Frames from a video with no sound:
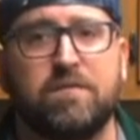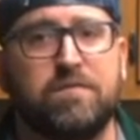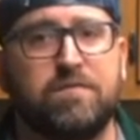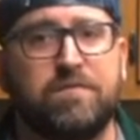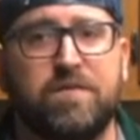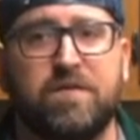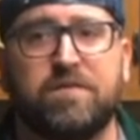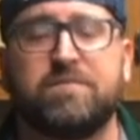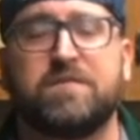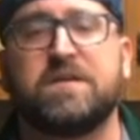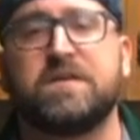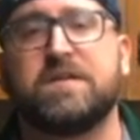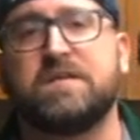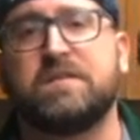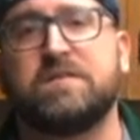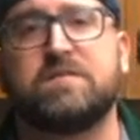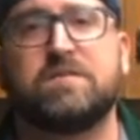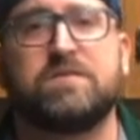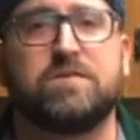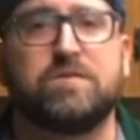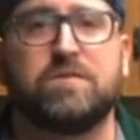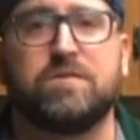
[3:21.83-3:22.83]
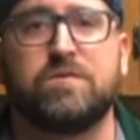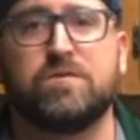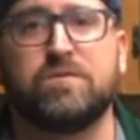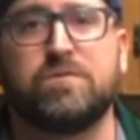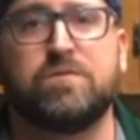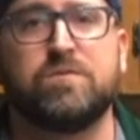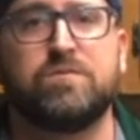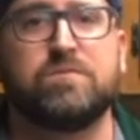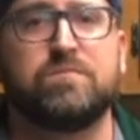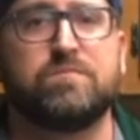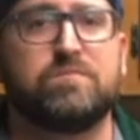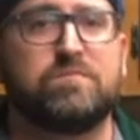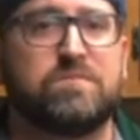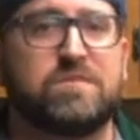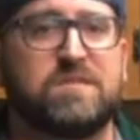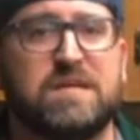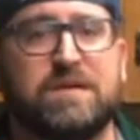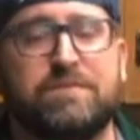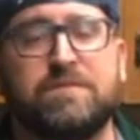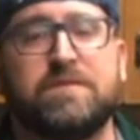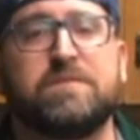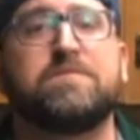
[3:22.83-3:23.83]
50 to
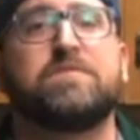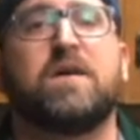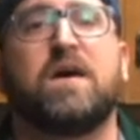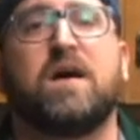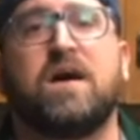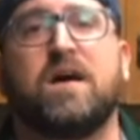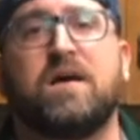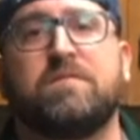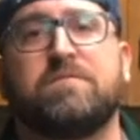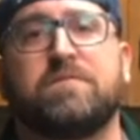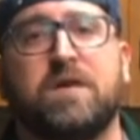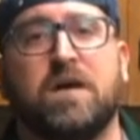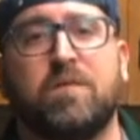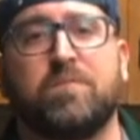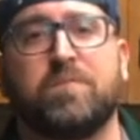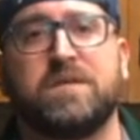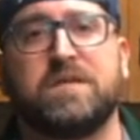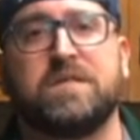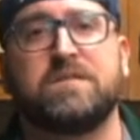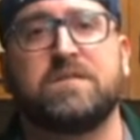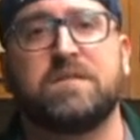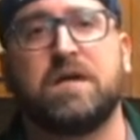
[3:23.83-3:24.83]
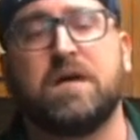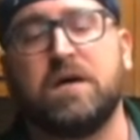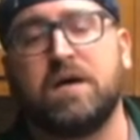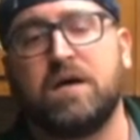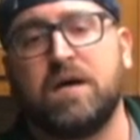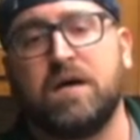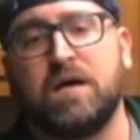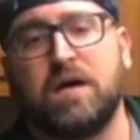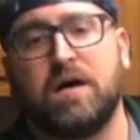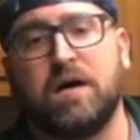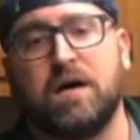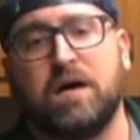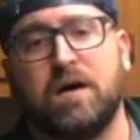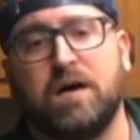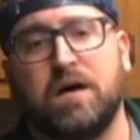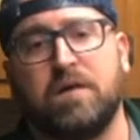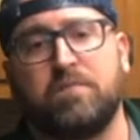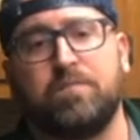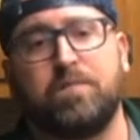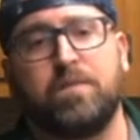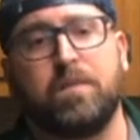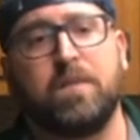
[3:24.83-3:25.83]
75 companies.
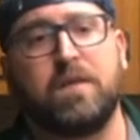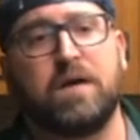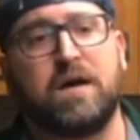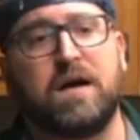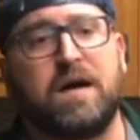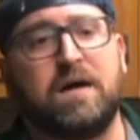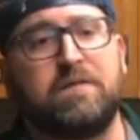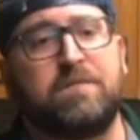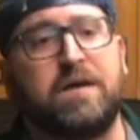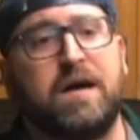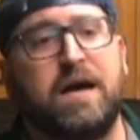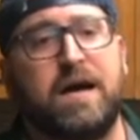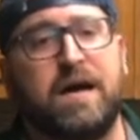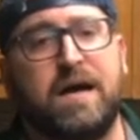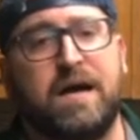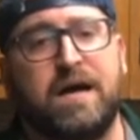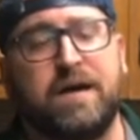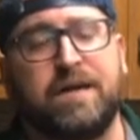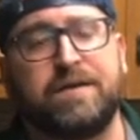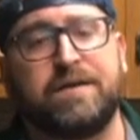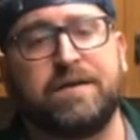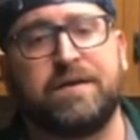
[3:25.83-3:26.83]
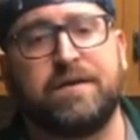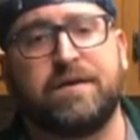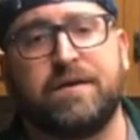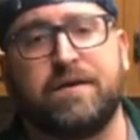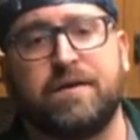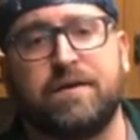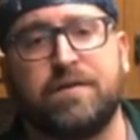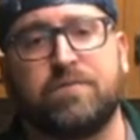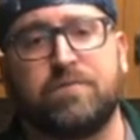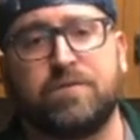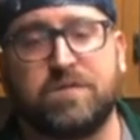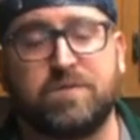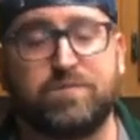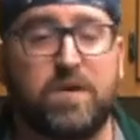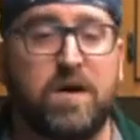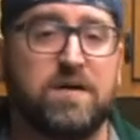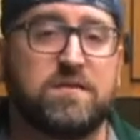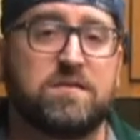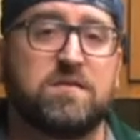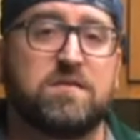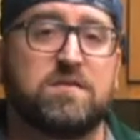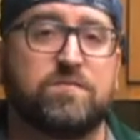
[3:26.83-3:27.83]
Uh, I've had
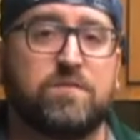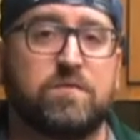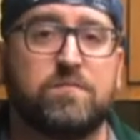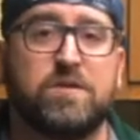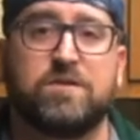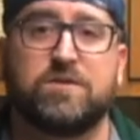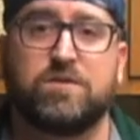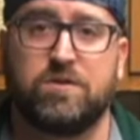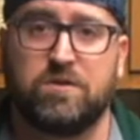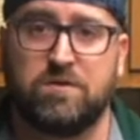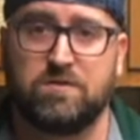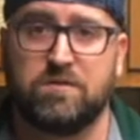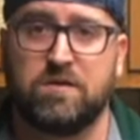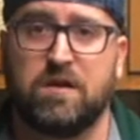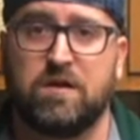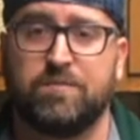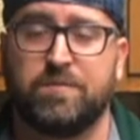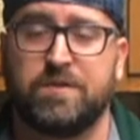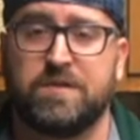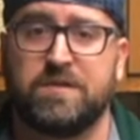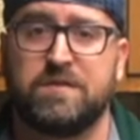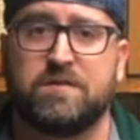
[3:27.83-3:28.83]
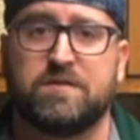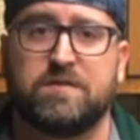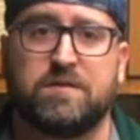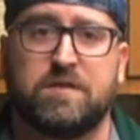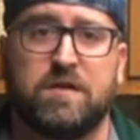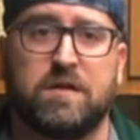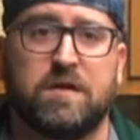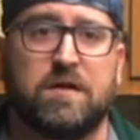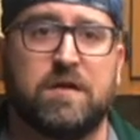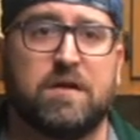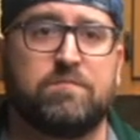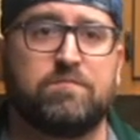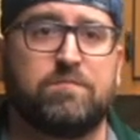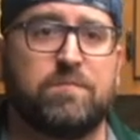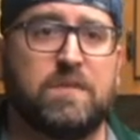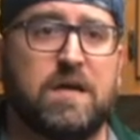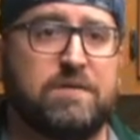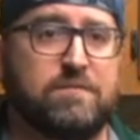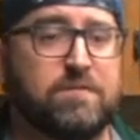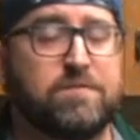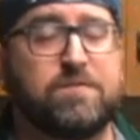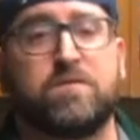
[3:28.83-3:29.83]
responses from the insurance companies. Uh,
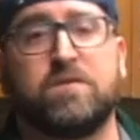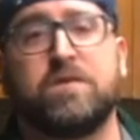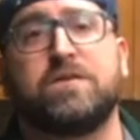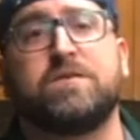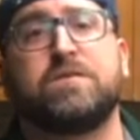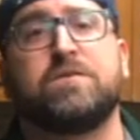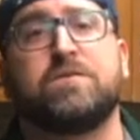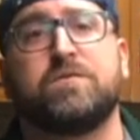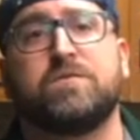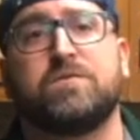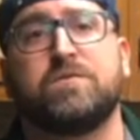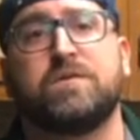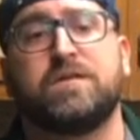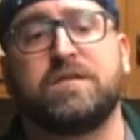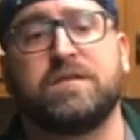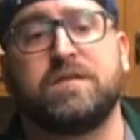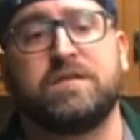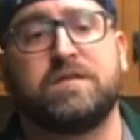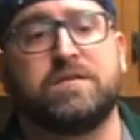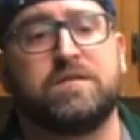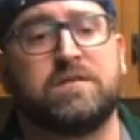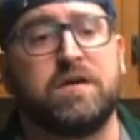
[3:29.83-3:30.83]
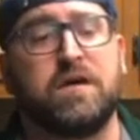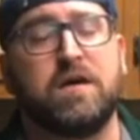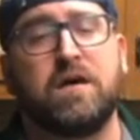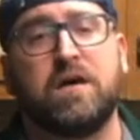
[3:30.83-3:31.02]
I have a friend who is